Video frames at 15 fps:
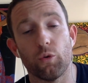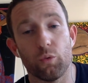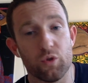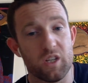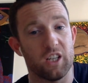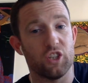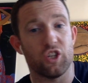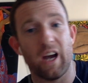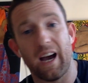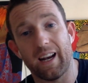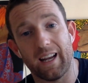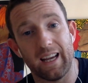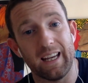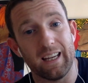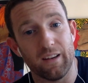We'll teach you how
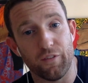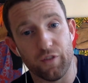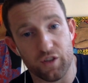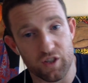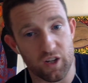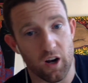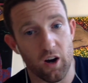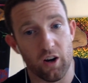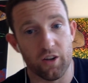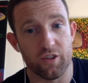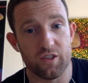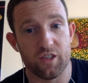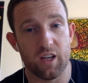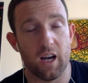to eat for starters.